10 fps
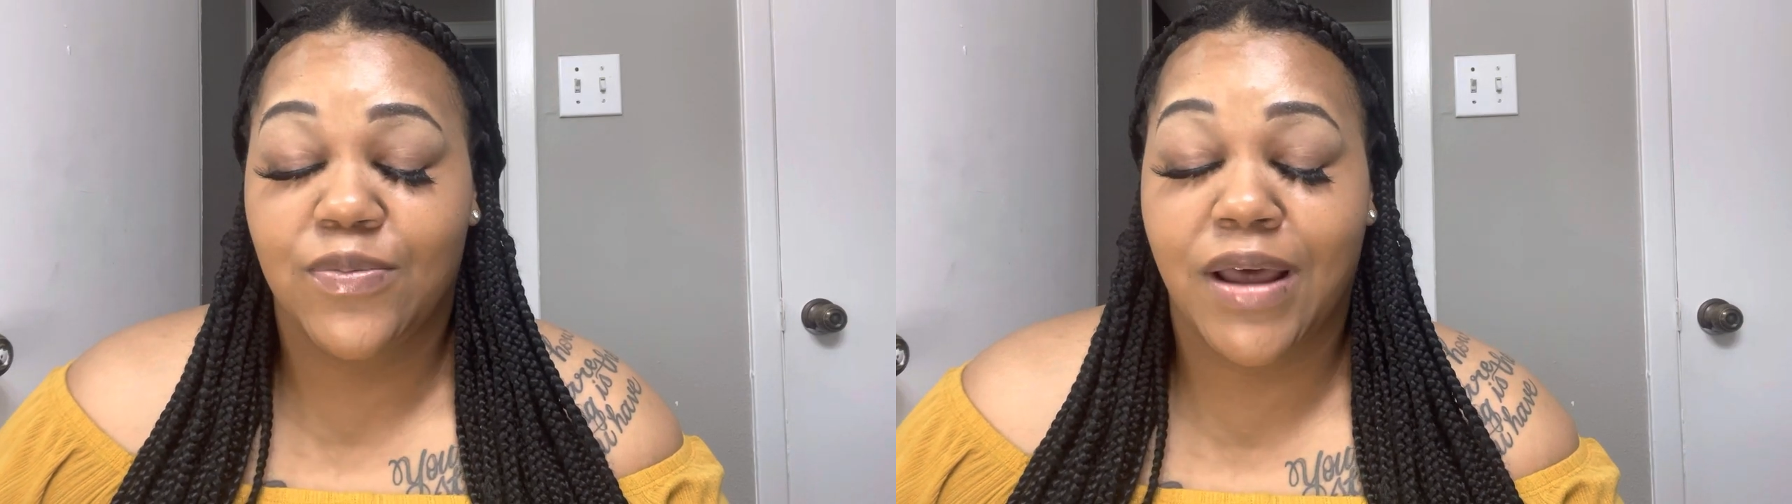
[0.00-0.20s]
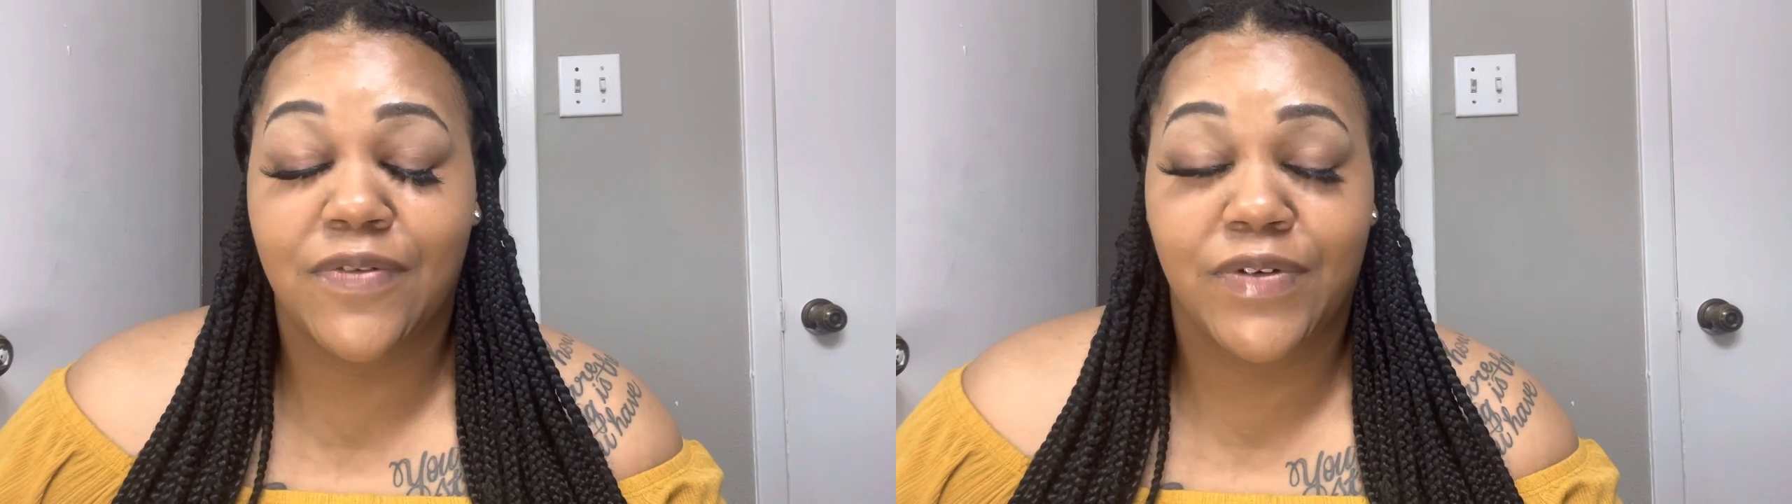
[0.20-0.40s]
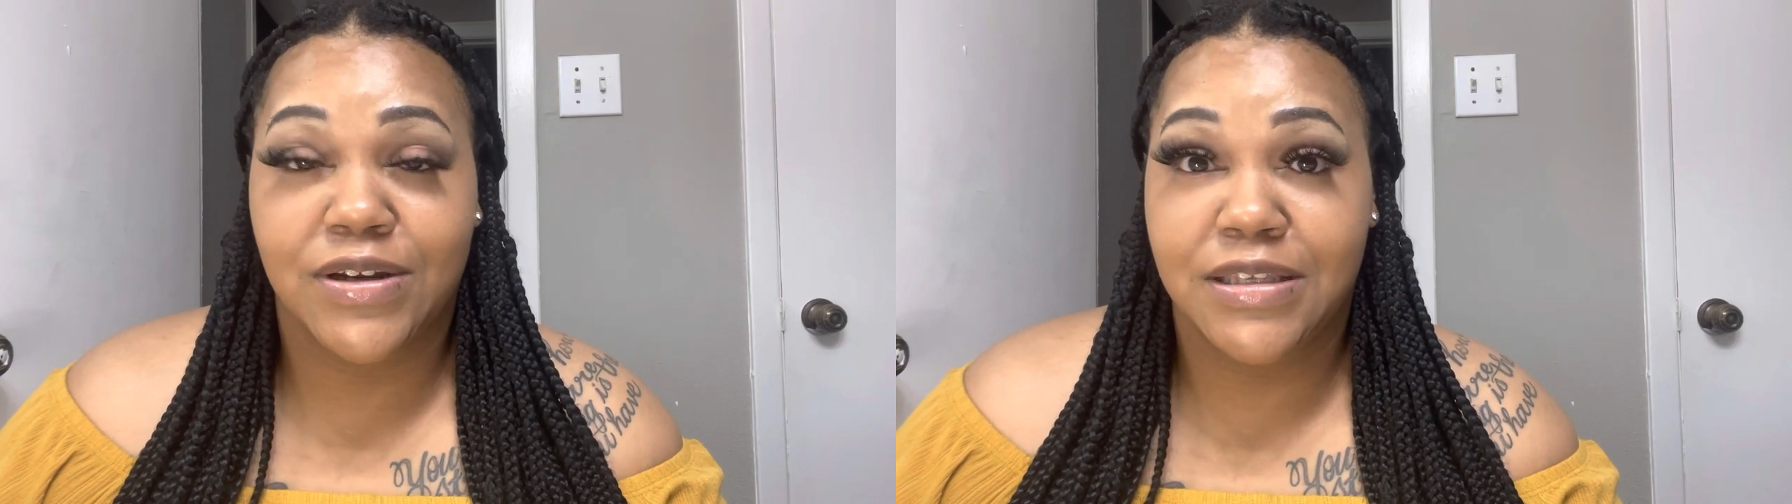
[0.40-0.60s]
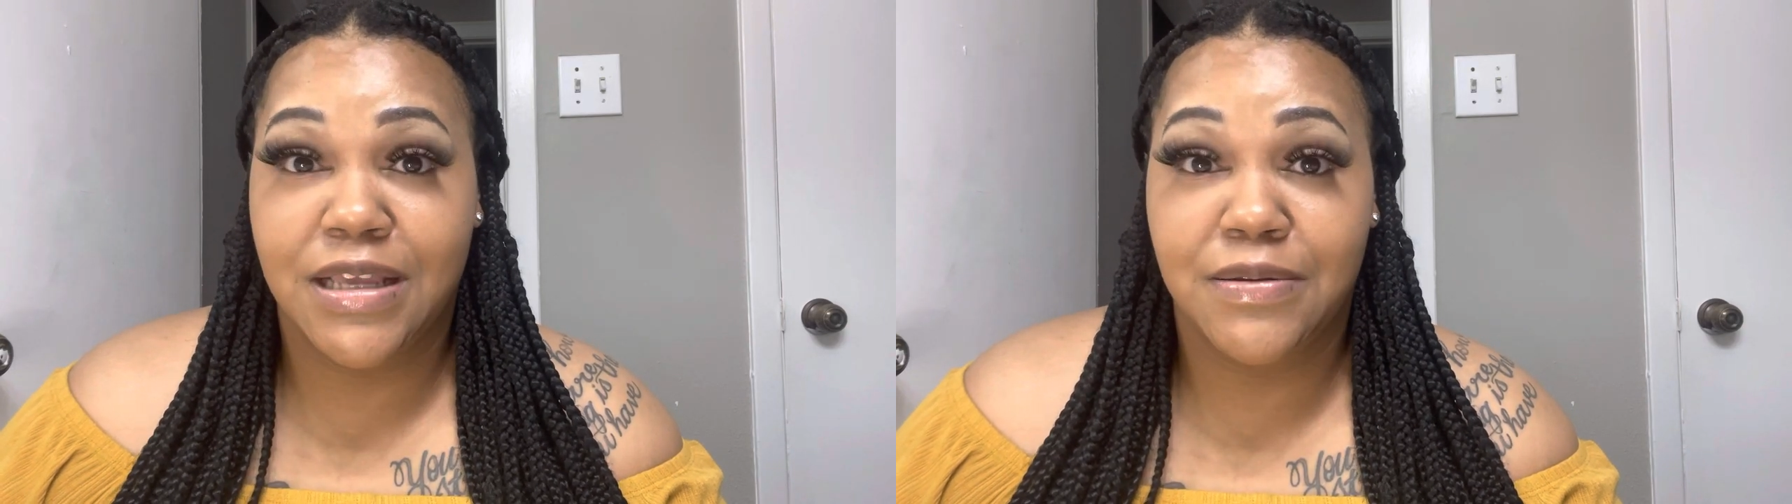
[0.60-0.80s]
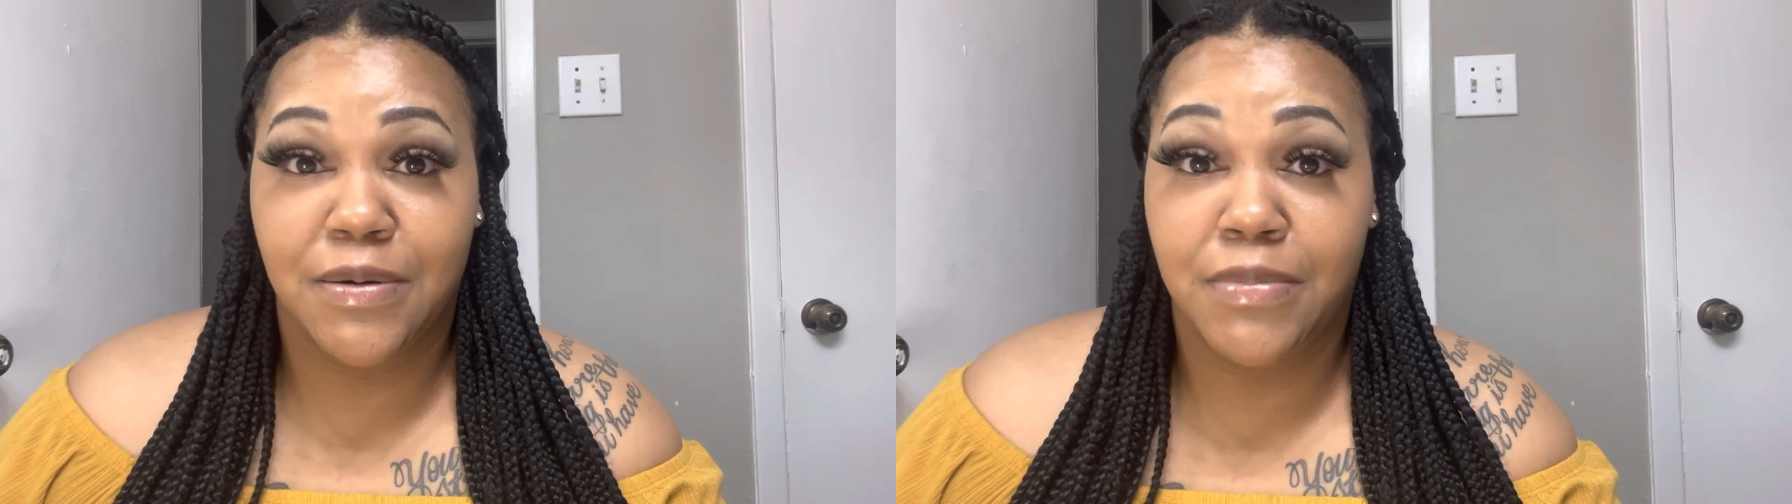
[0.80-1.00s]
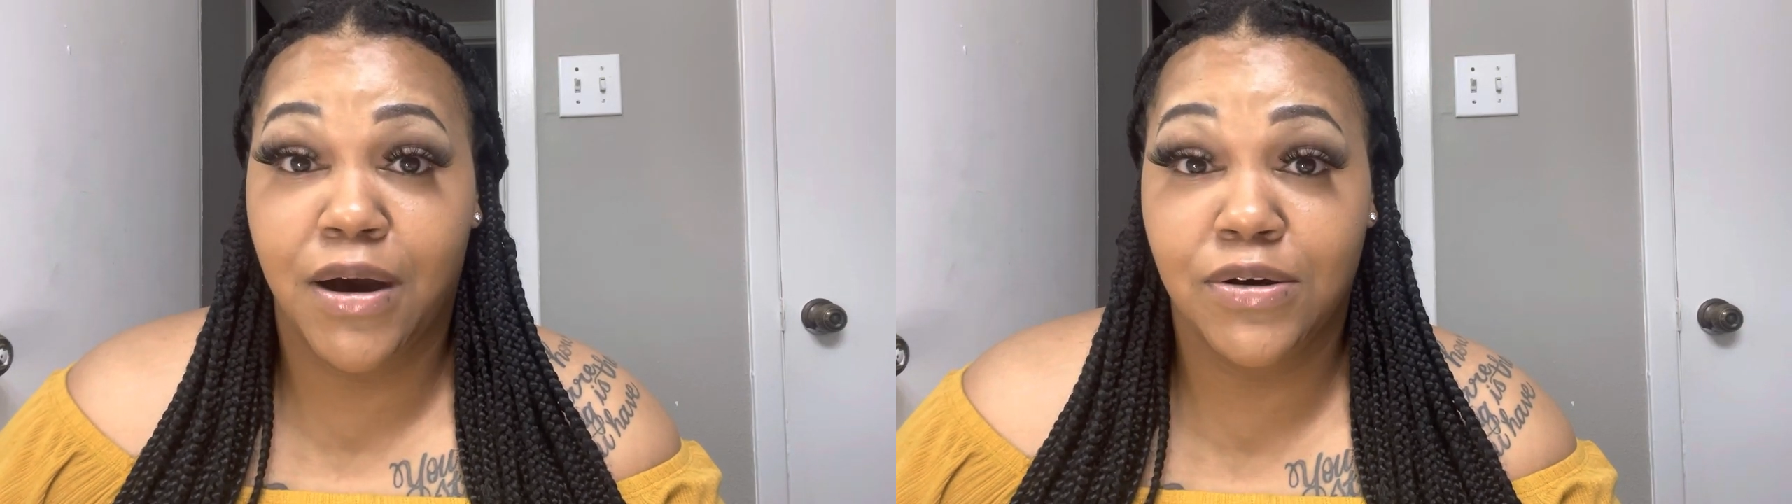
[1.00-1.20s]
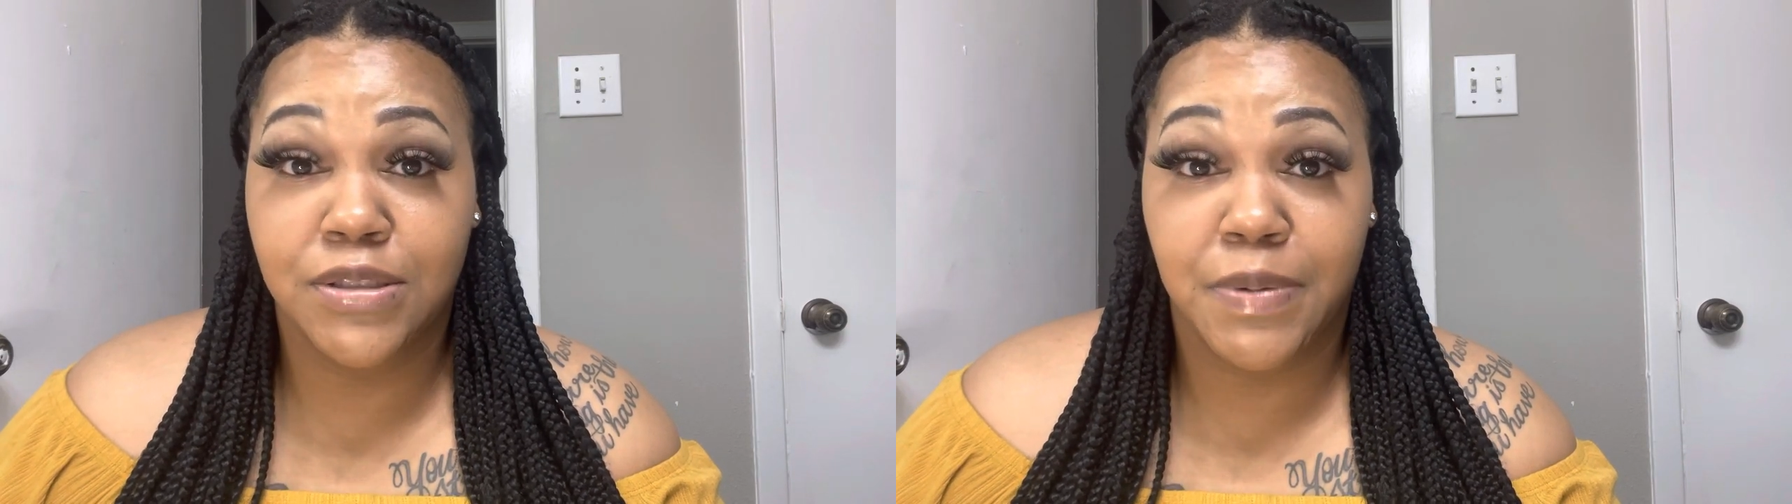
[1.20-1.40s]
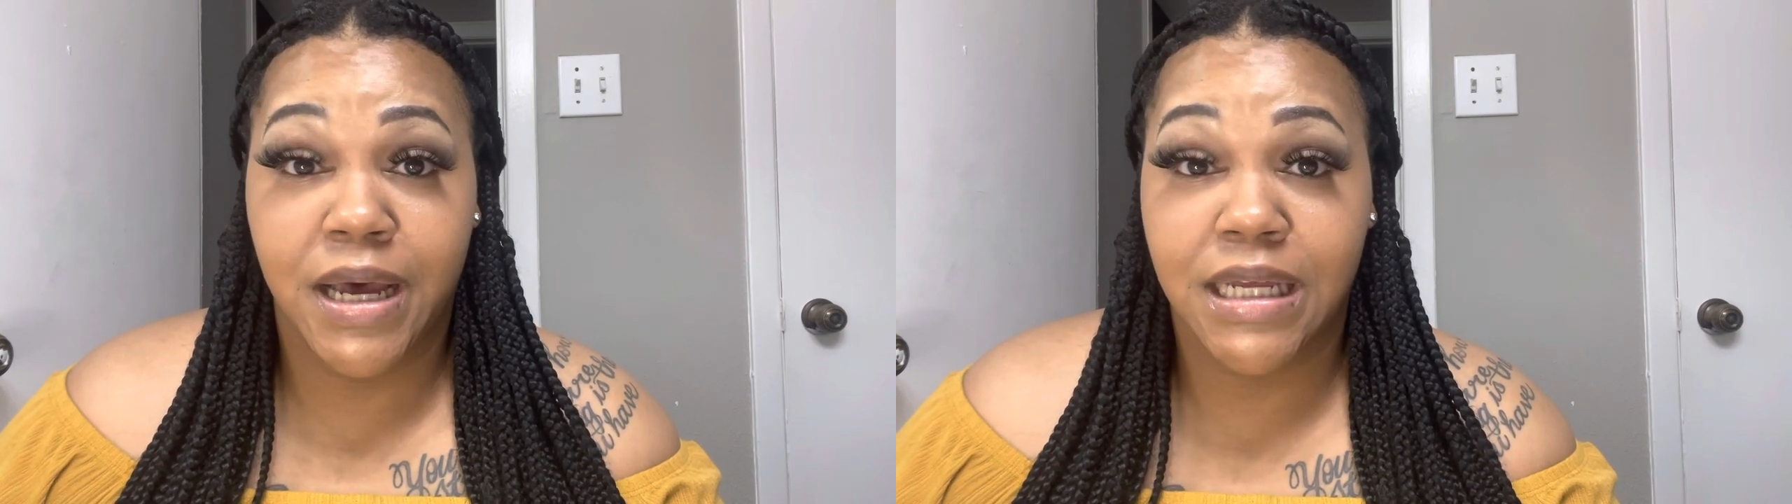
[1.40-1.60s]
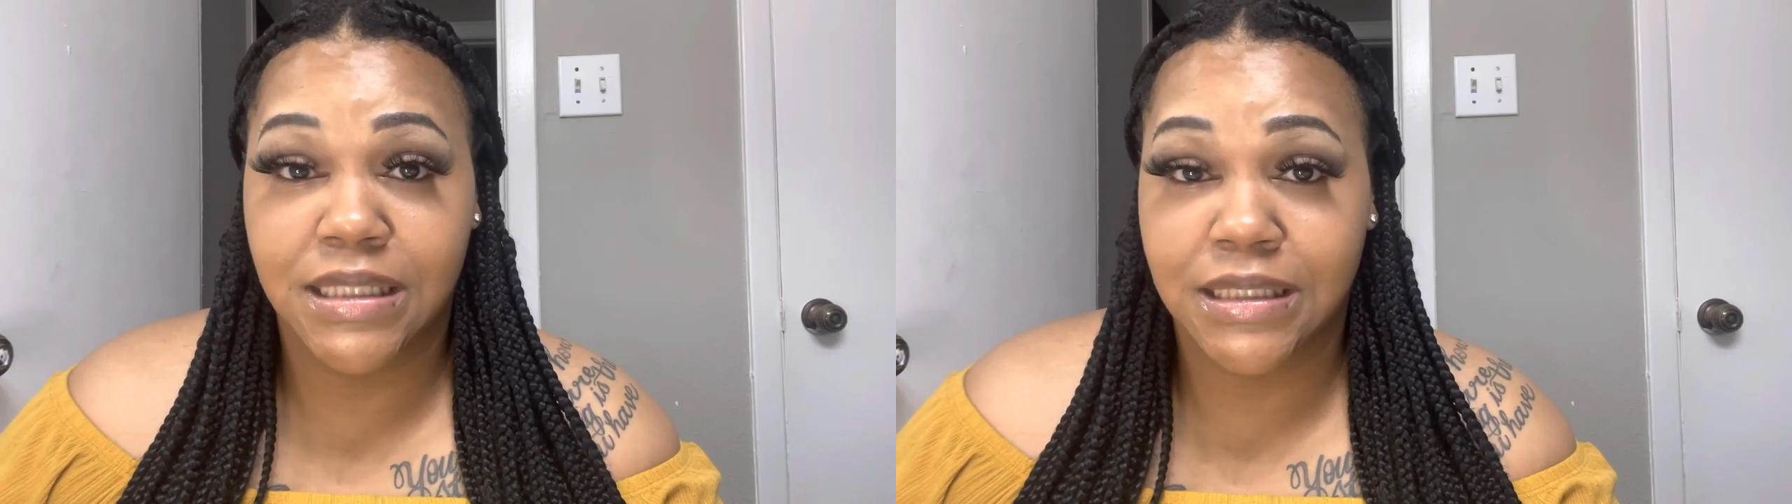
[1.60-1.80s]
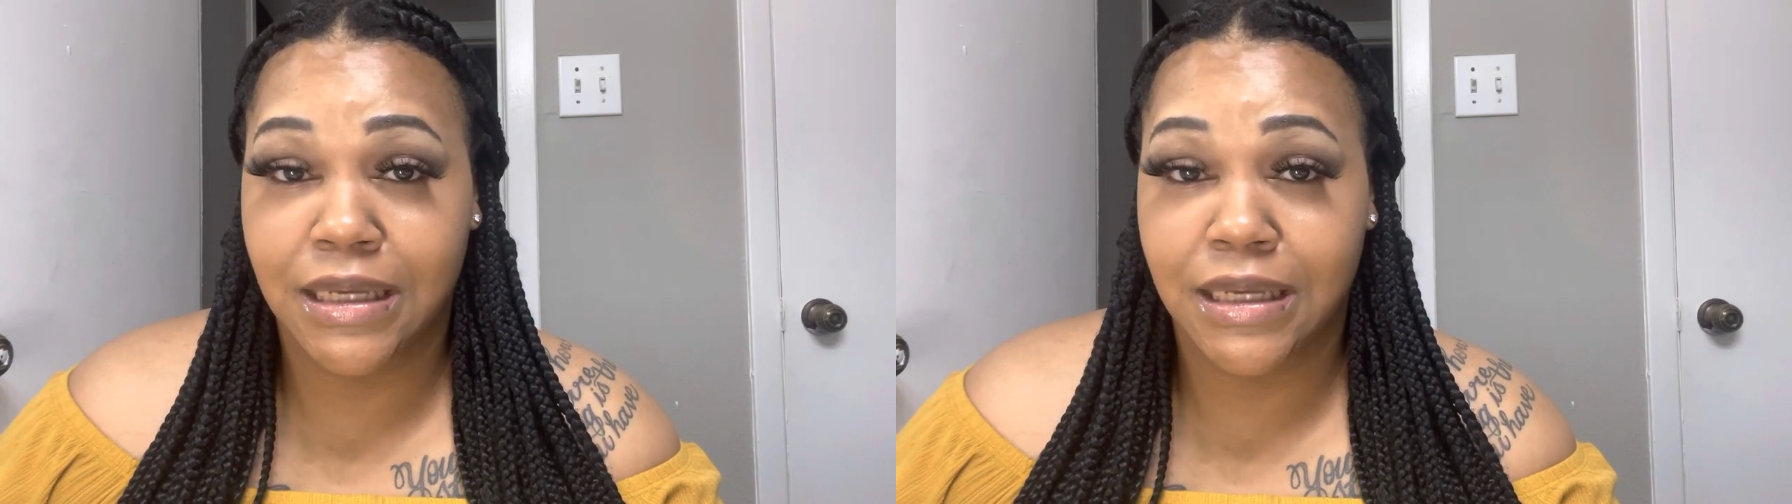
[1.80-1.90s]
I first seen the bald spots.